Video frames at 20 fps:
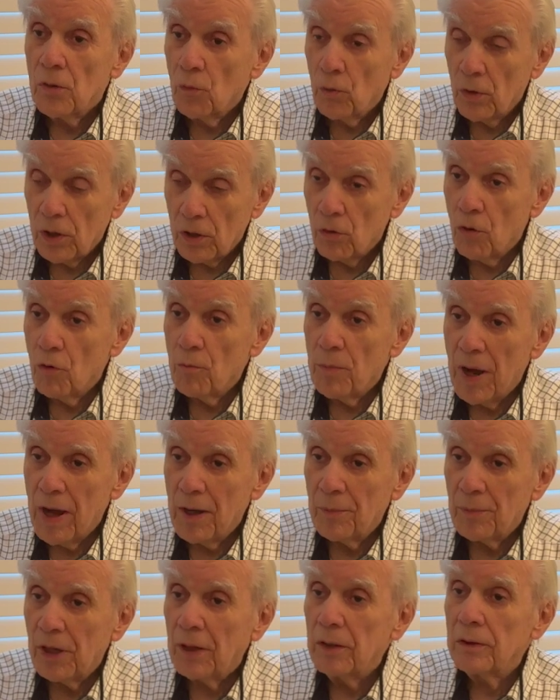where
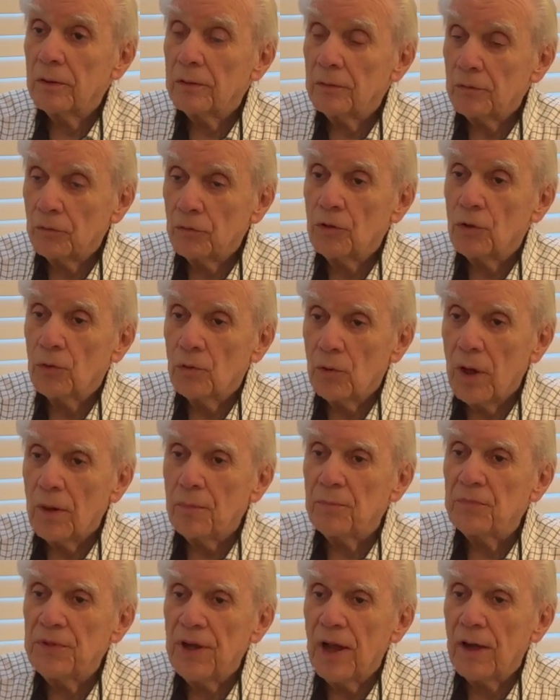Obama grew
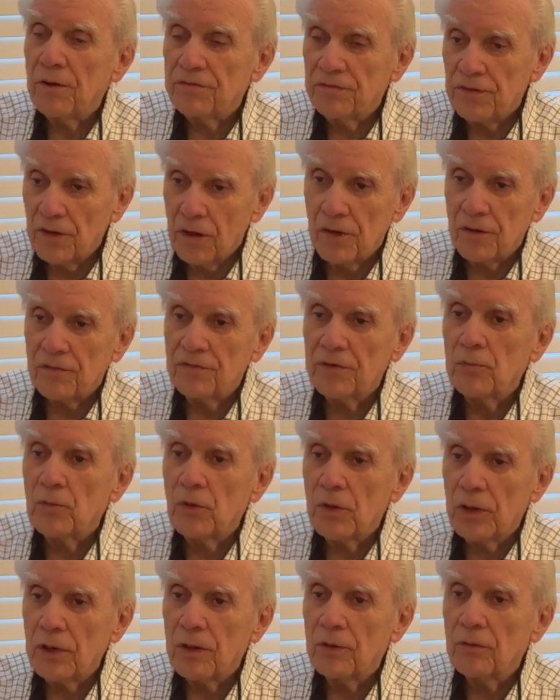up, not far from
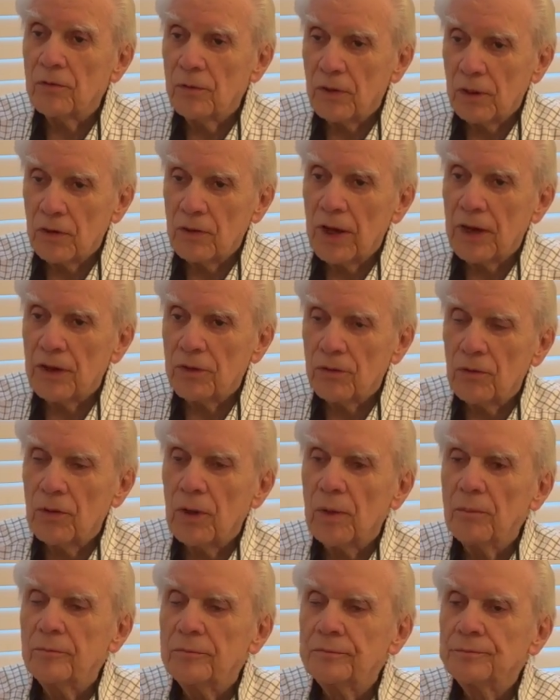where, where I grew
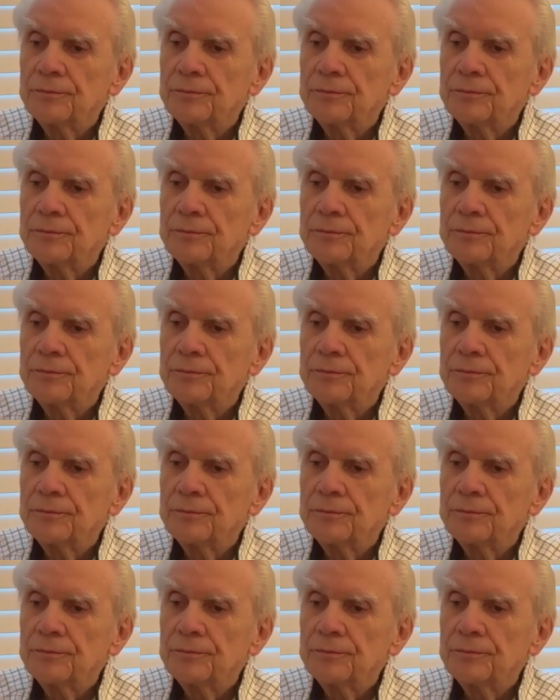up.